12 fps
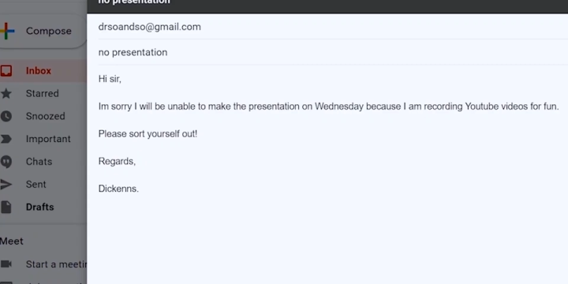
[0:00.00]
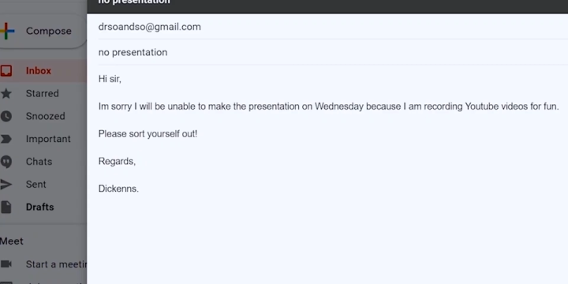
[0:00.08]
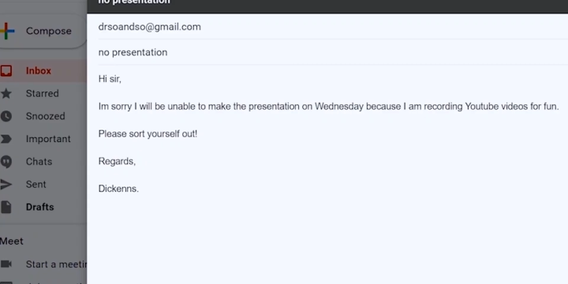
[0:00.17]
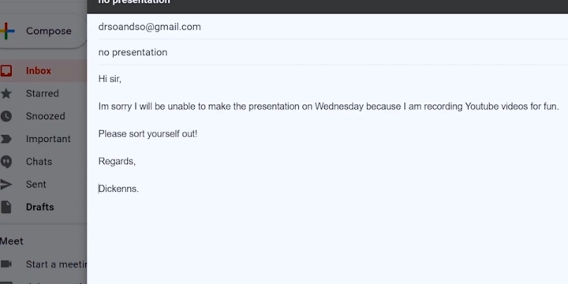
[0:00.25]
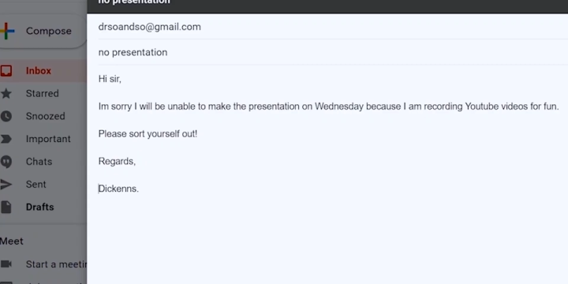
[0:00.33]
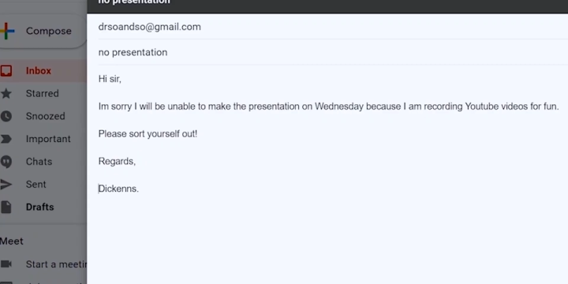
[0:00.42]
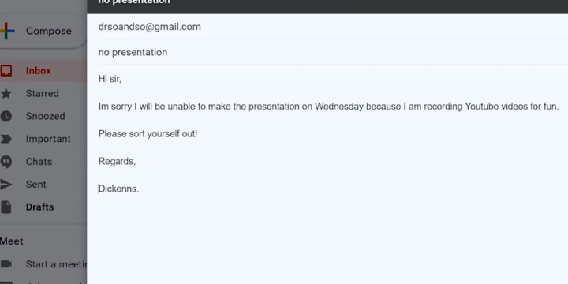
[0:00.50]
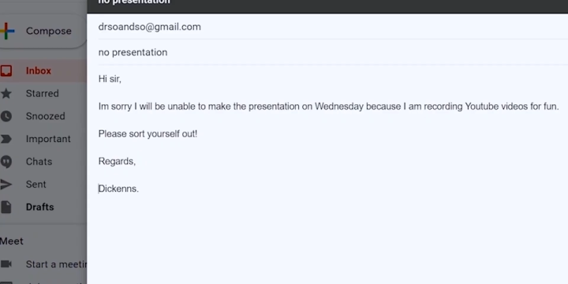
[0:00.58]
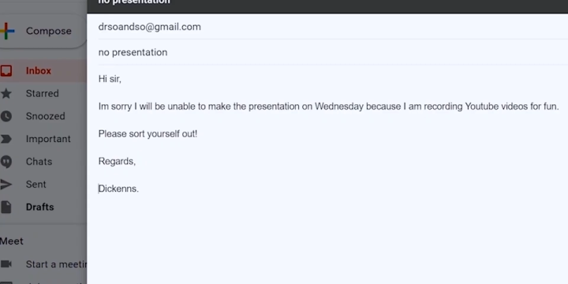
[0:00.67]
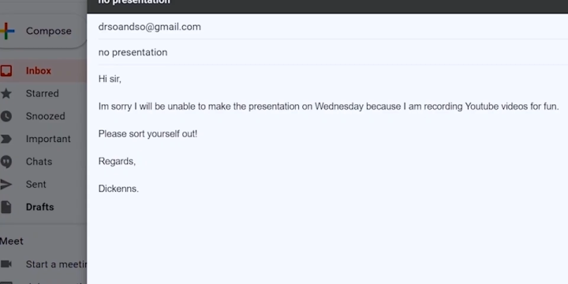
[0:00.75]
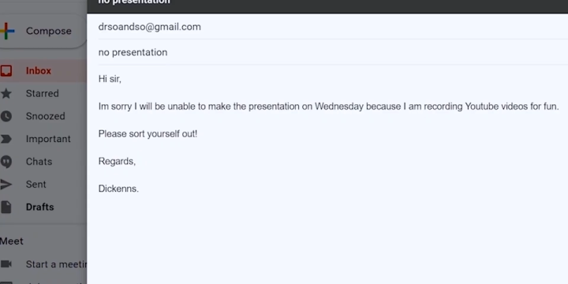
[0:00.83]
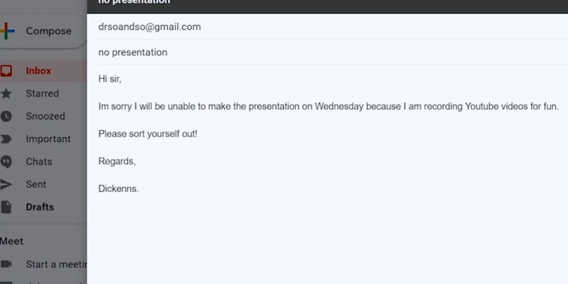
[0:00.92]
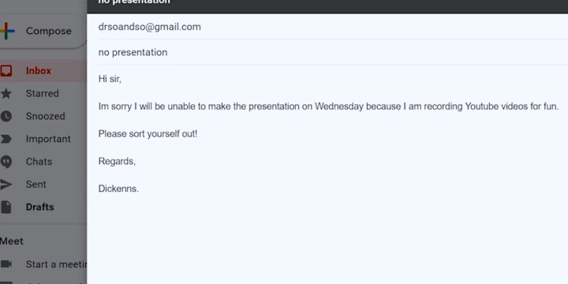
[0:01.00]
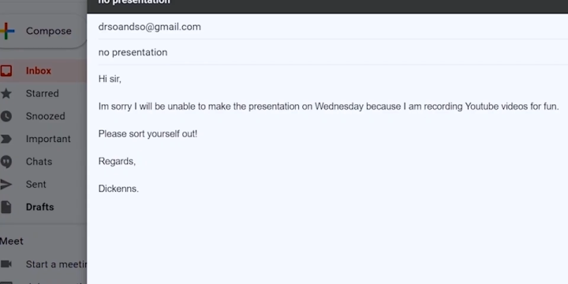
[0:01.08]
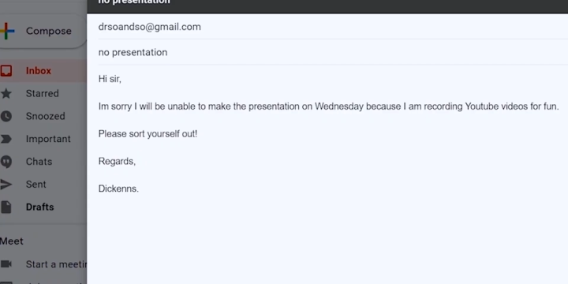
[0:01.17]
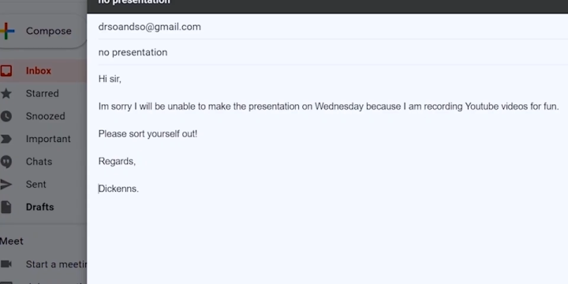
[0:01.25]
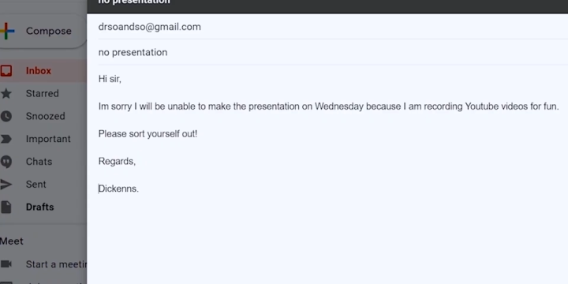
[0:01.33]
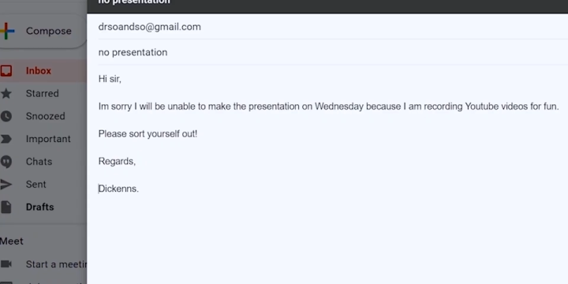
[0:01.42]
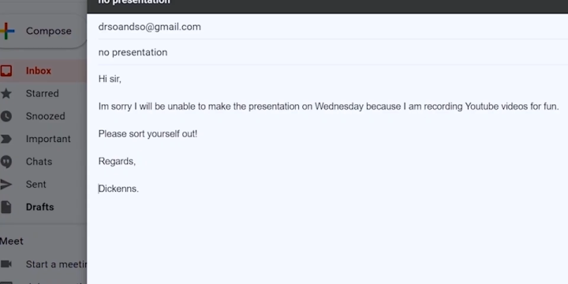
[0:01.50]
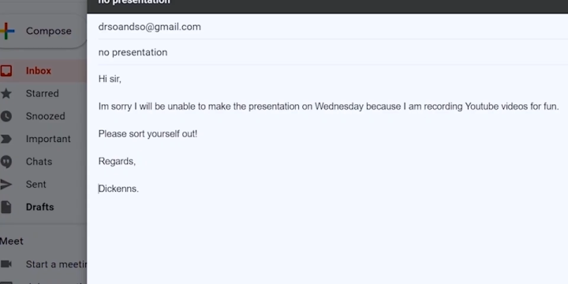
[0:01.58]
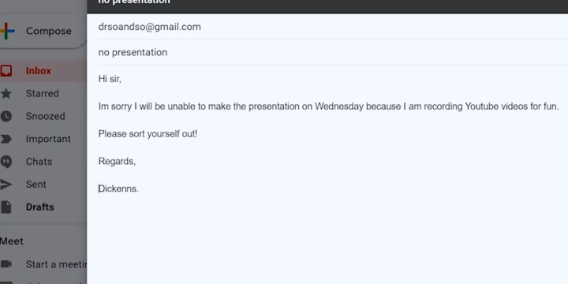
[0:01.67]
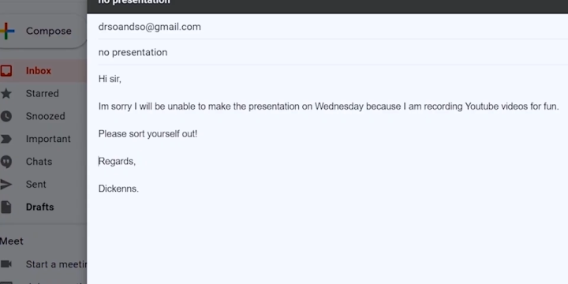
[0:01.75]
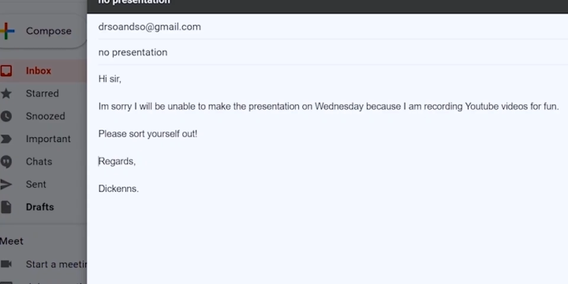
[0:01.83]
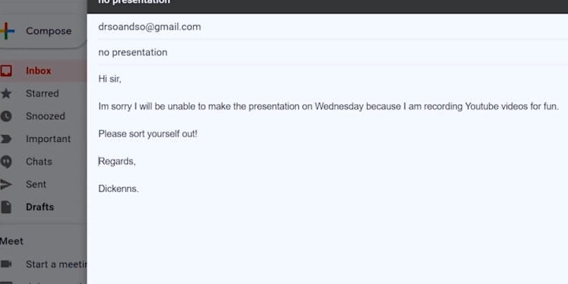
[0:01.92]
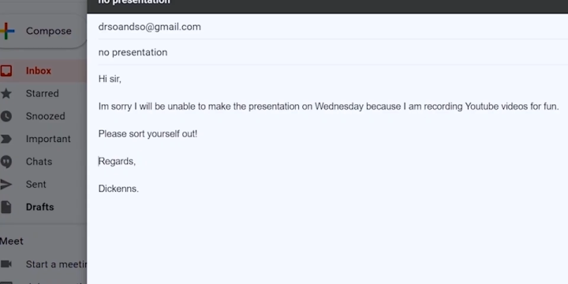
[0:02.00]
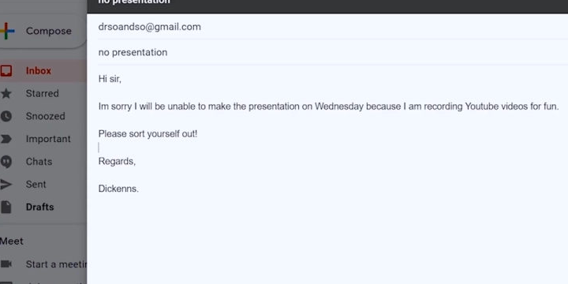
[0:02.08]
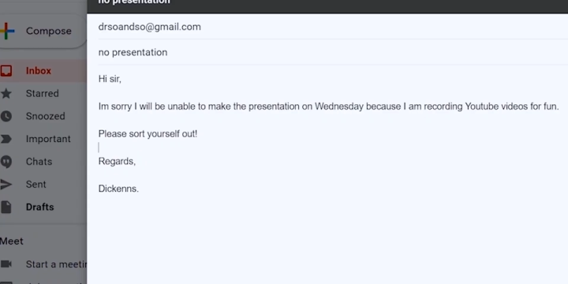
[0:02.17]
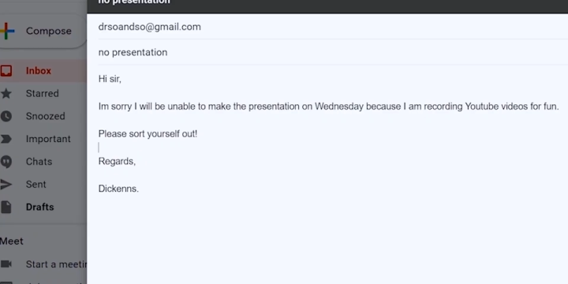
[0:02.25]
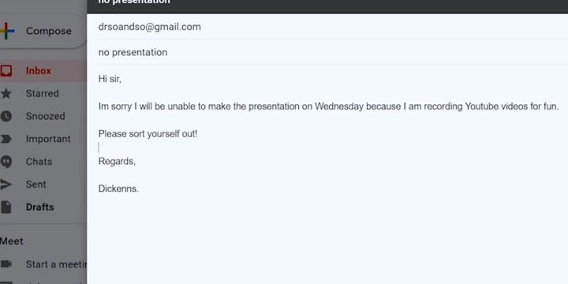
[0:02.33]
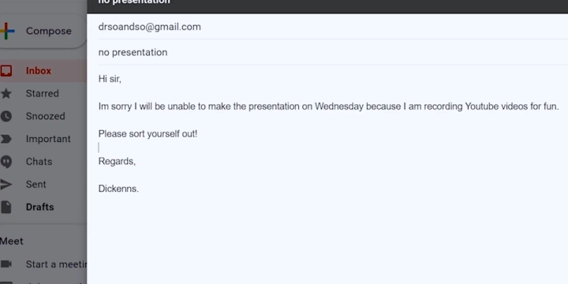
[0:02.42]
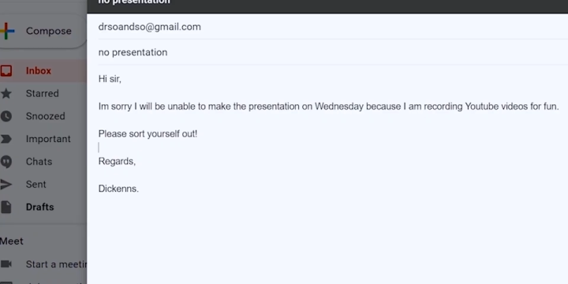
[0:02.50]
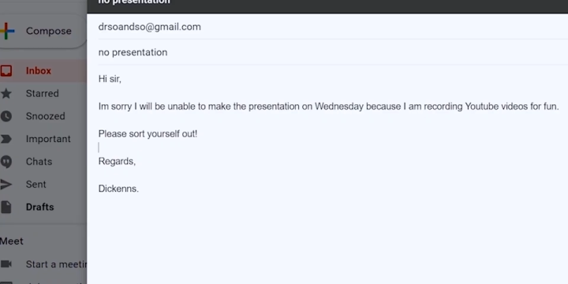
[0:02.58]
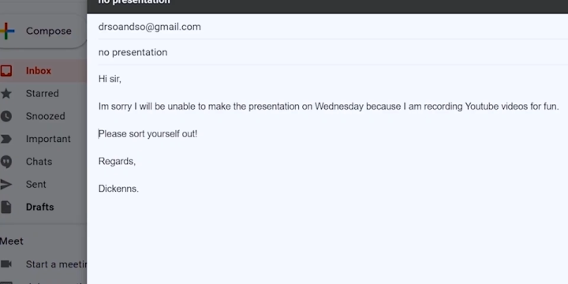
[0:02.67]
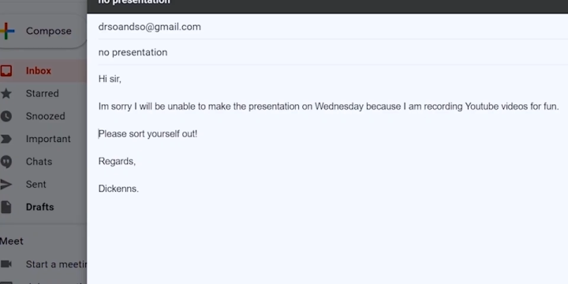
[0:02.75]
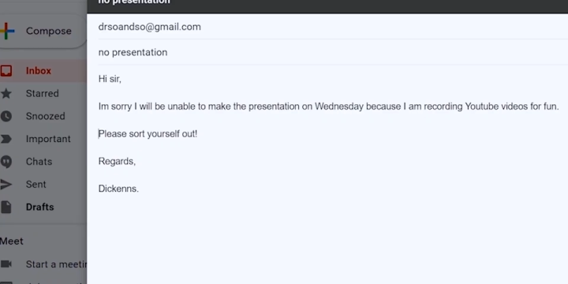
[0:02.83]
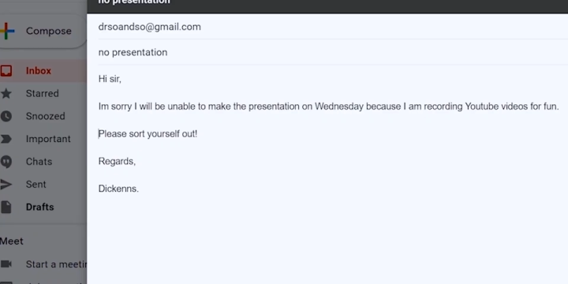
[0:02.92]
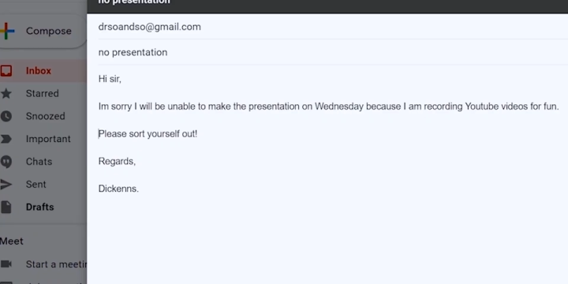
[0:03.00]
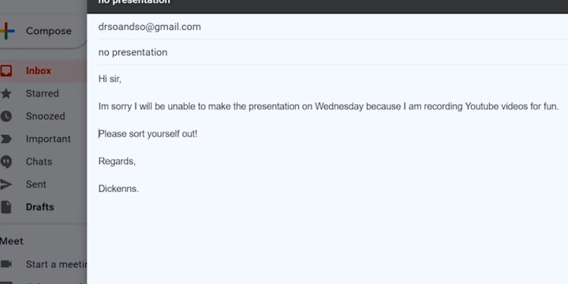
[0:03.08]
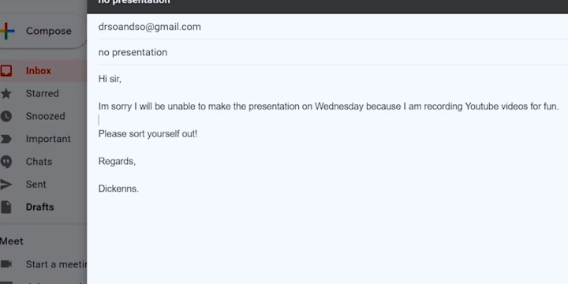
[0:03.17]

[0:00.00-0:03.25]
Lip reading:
Nobody's mouth can be seen.